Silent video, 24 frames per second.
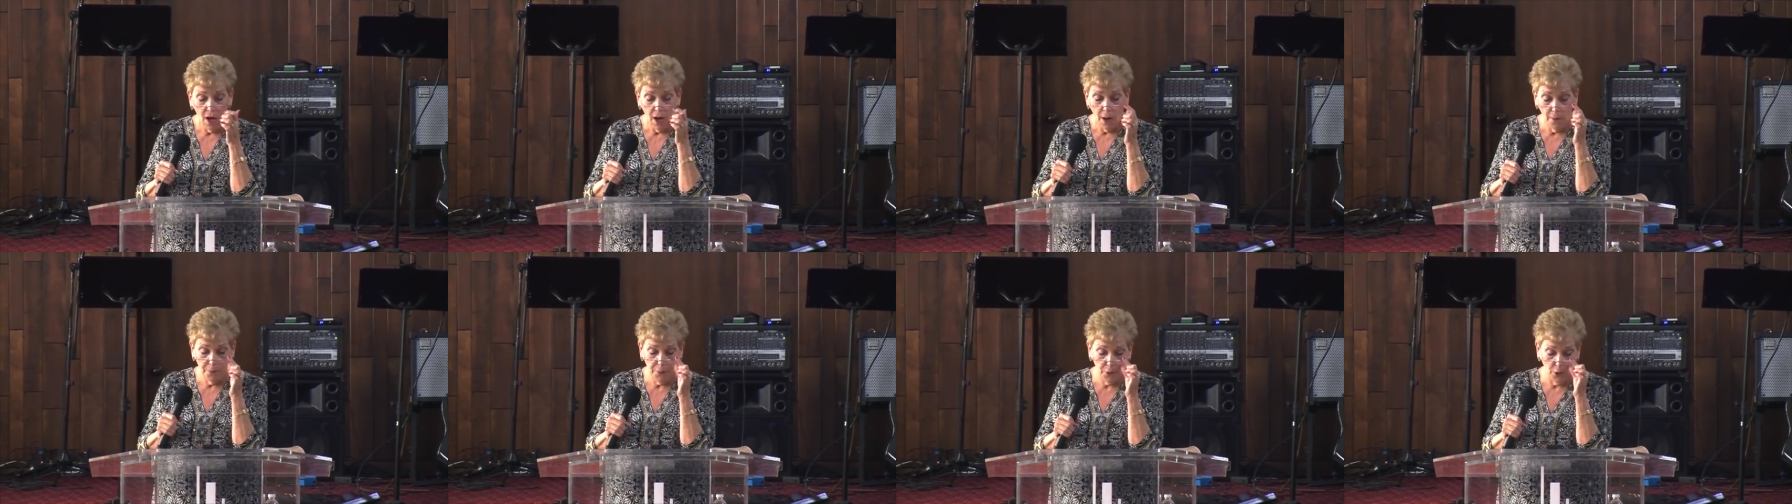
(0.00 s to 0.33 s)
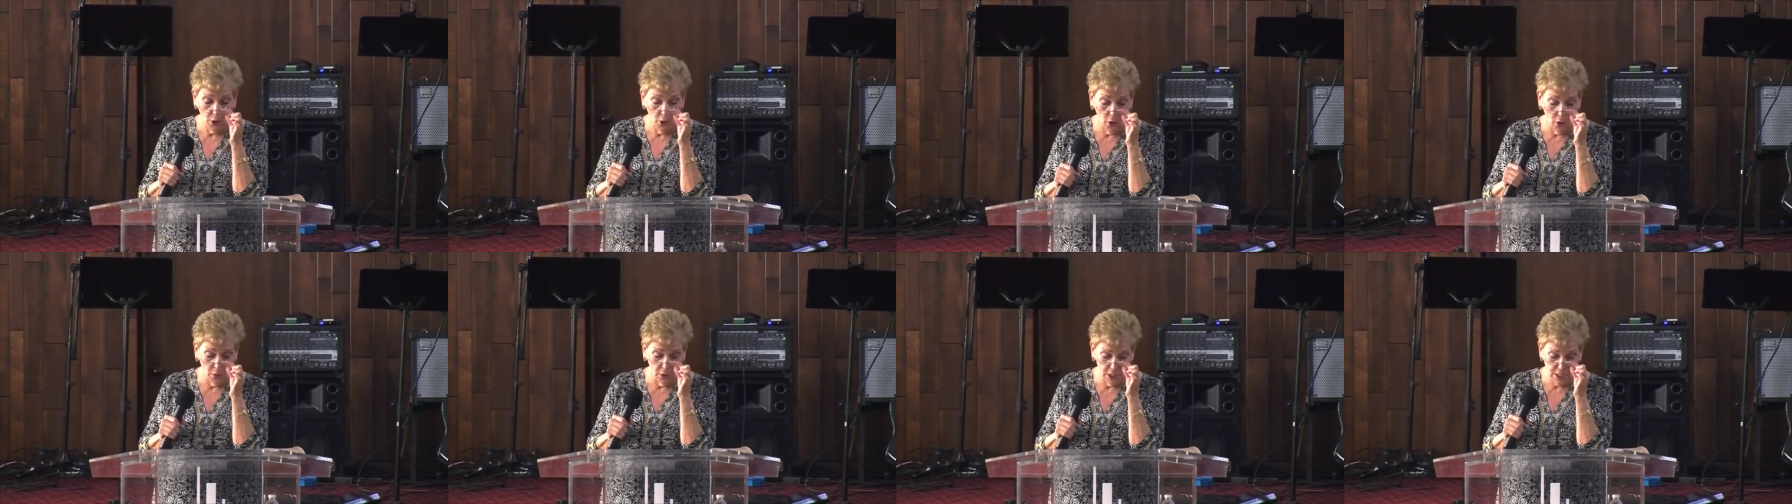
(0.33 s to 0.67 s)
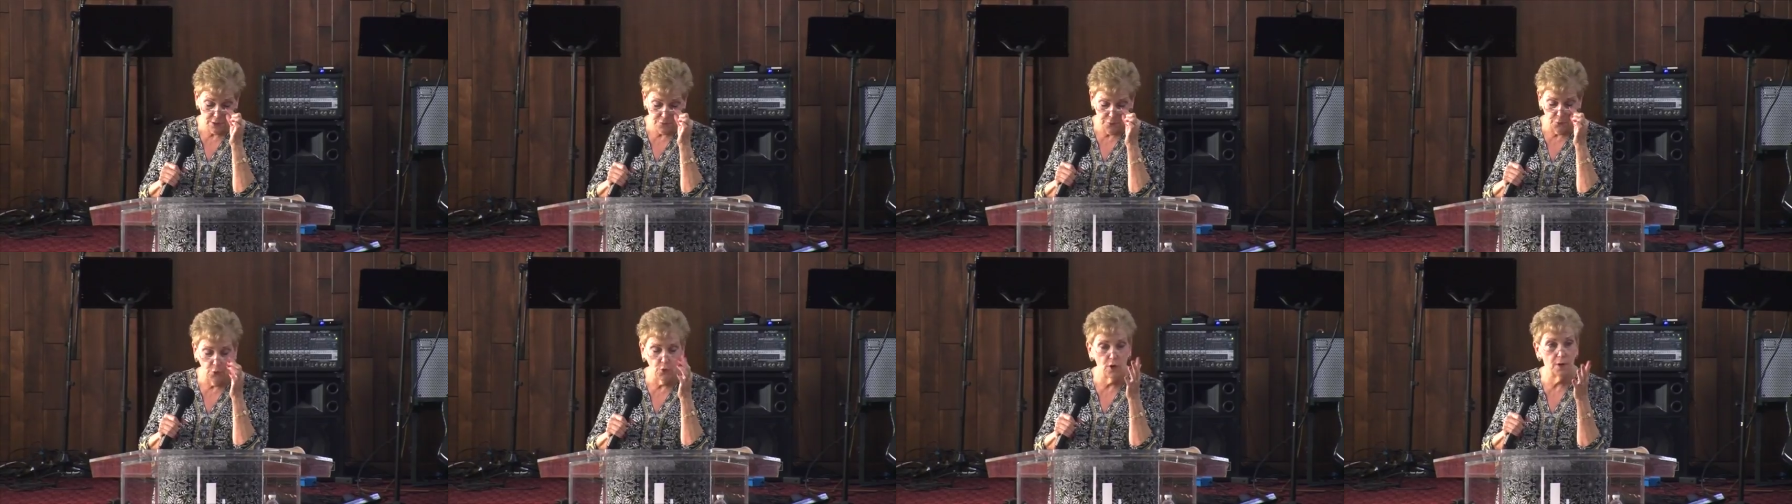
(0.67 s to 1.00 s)
a pearl
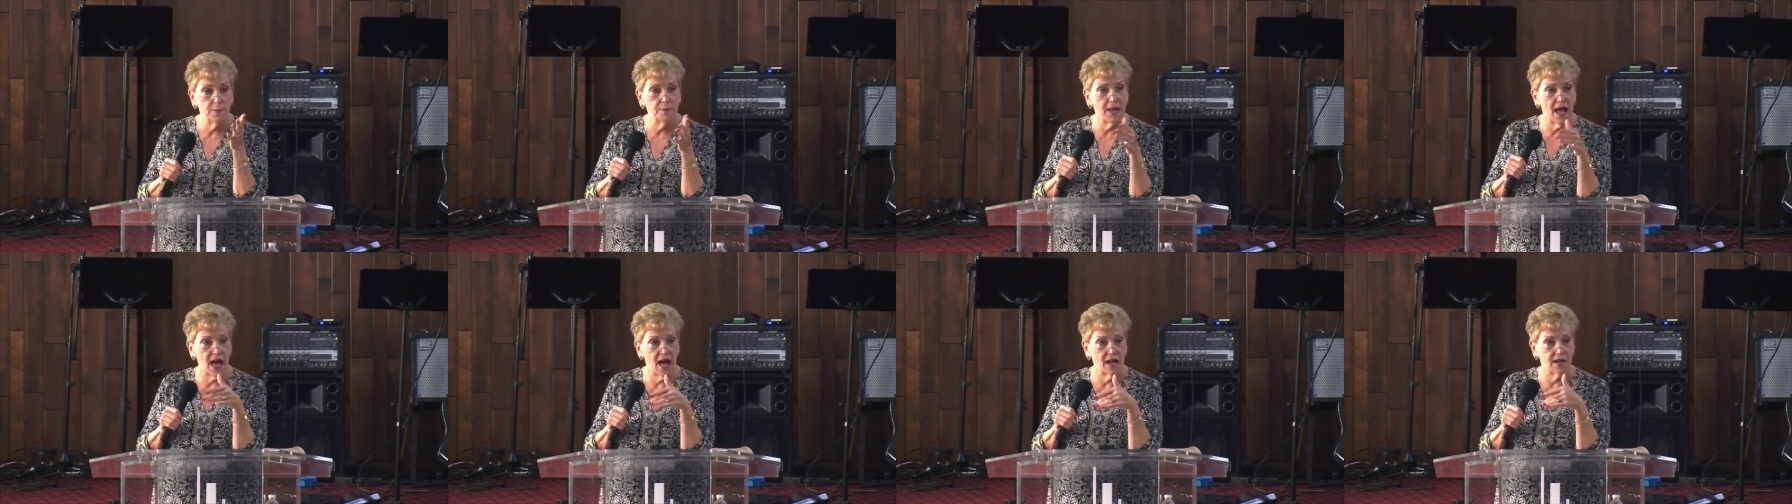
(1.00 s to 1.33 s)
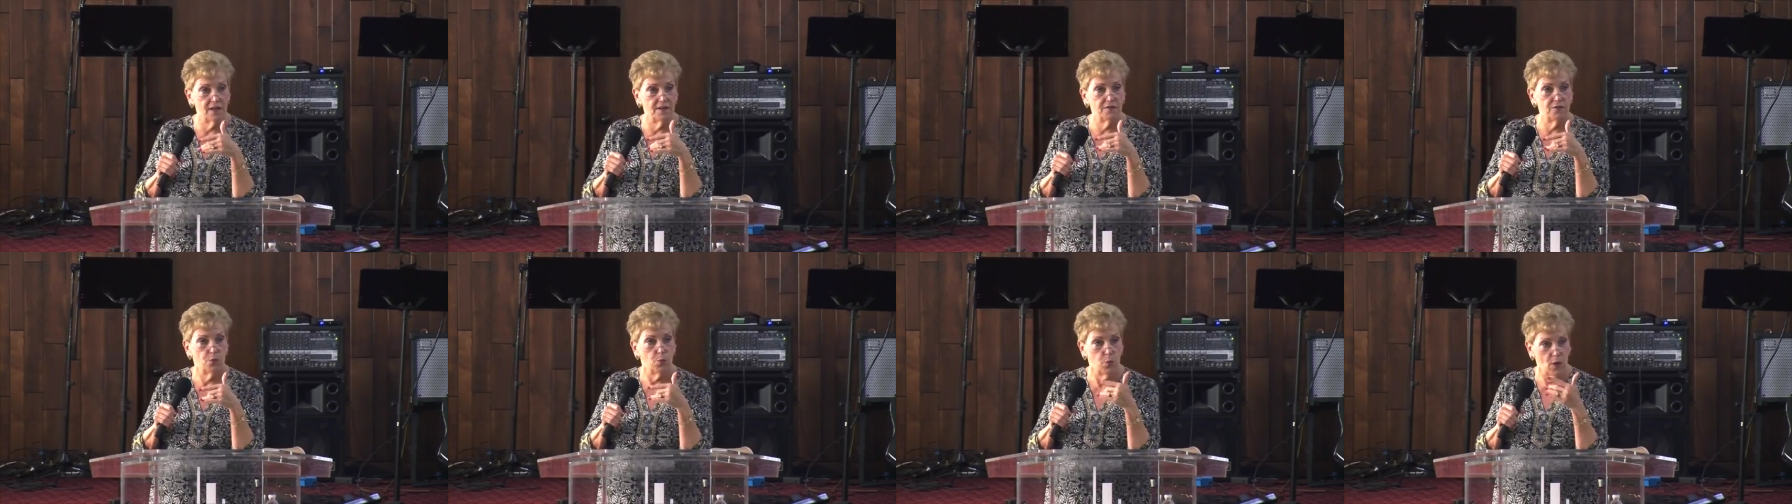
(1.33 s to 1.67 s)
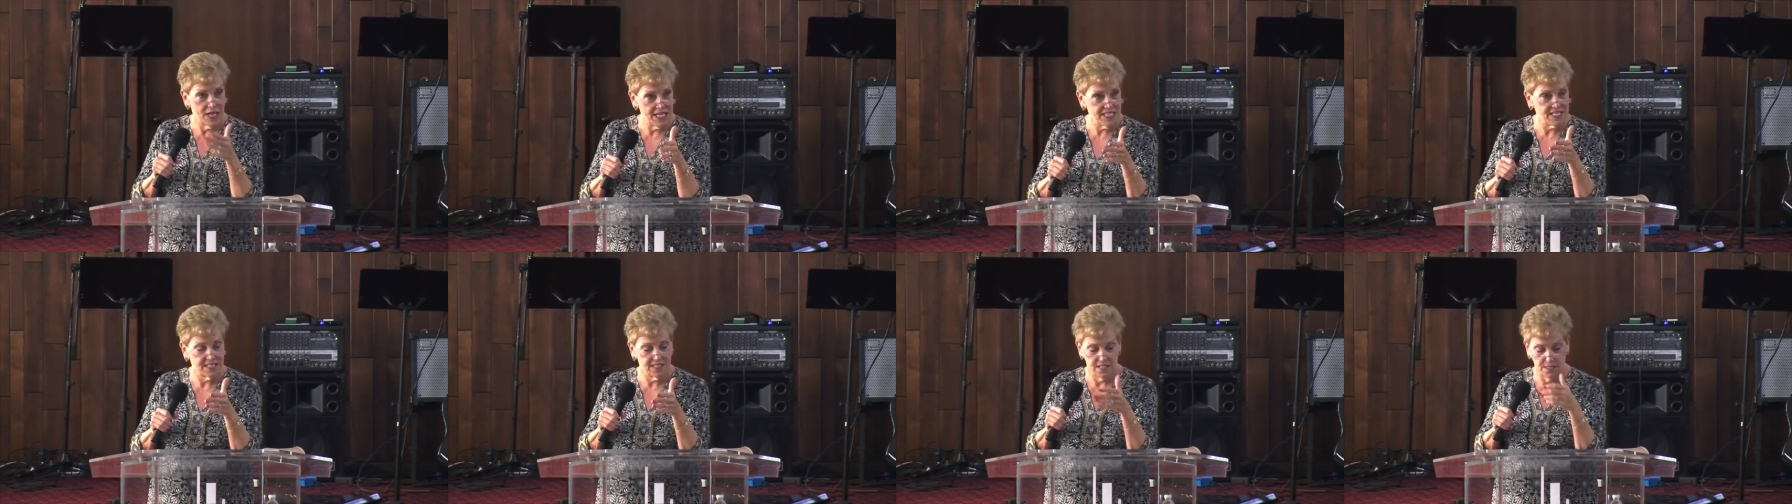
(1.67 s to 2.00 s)
is formed out of
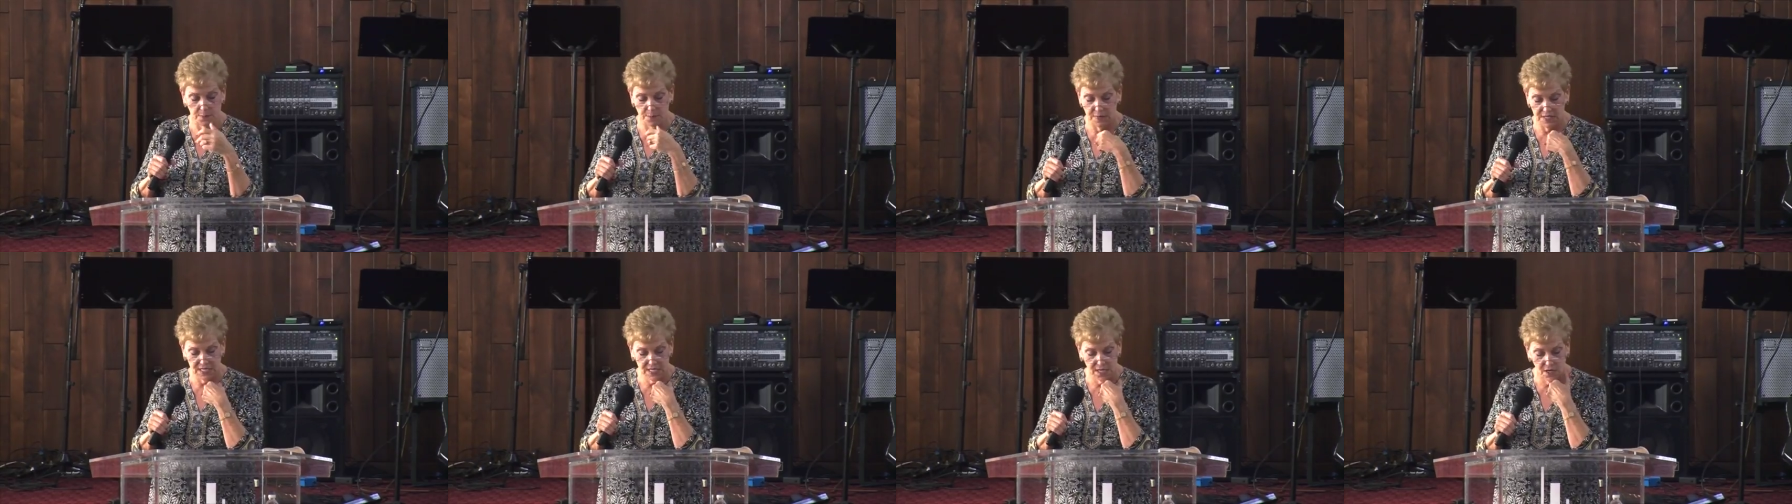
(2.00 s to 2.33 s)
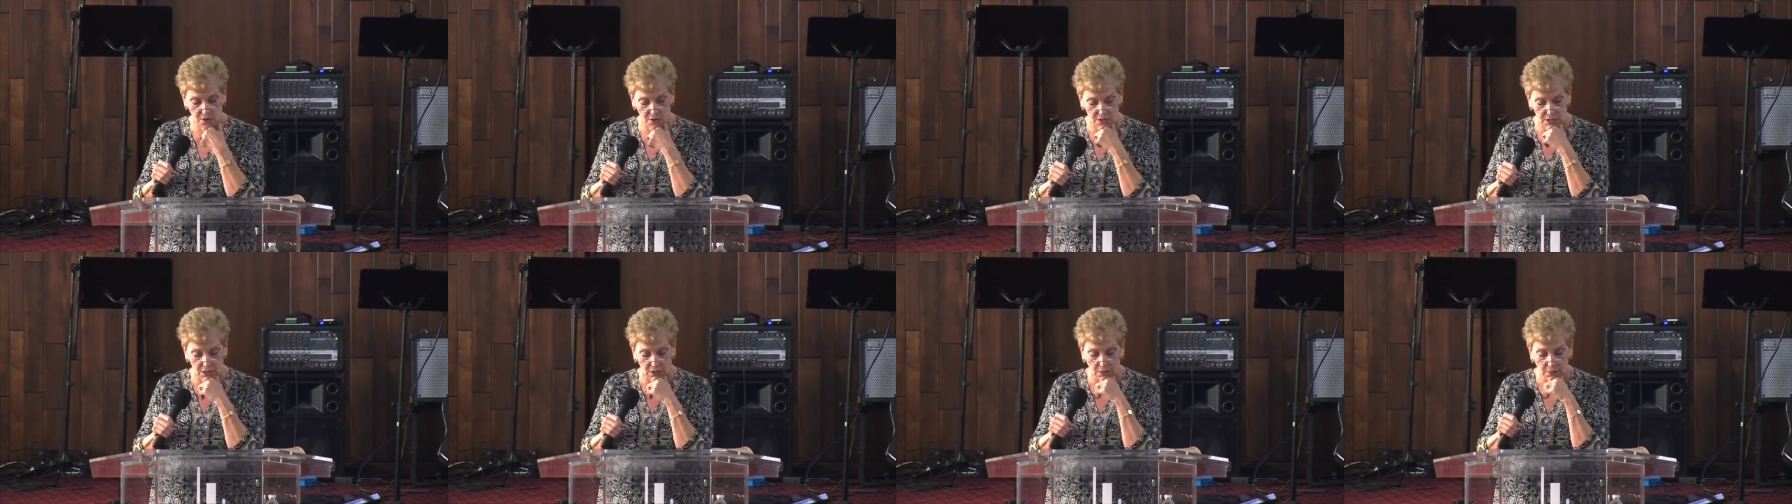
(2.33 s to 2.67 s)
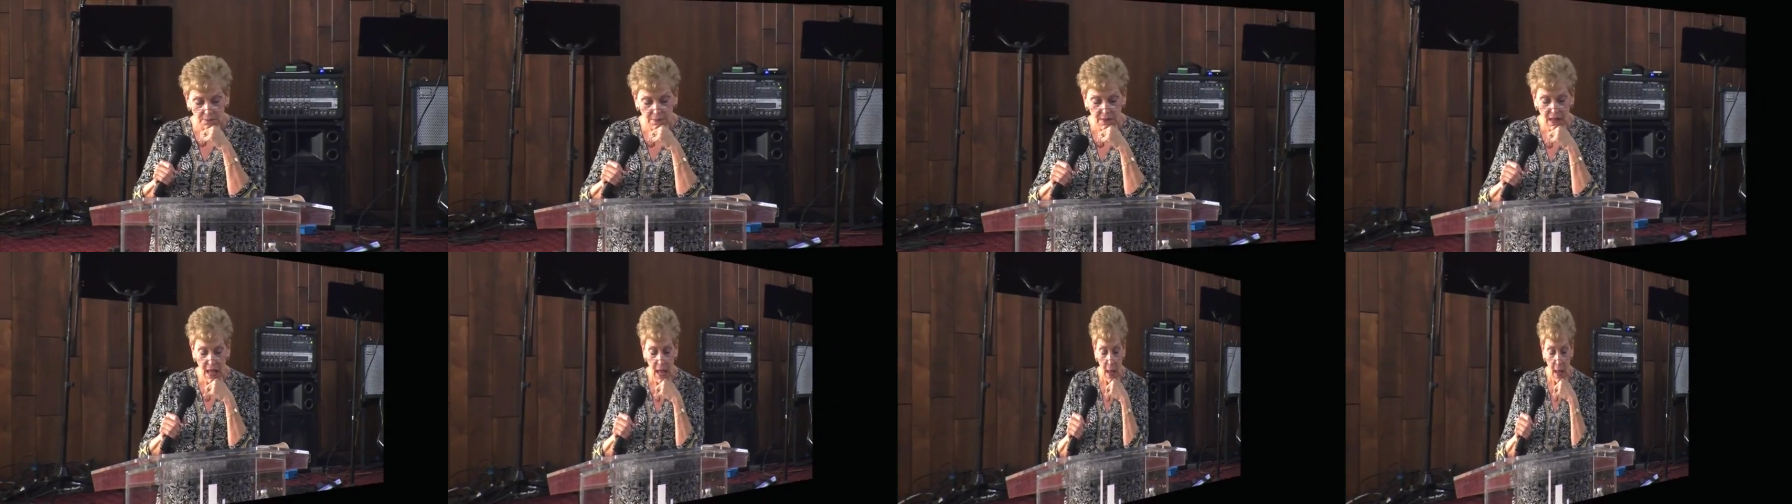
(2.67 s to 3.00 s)
wasted material.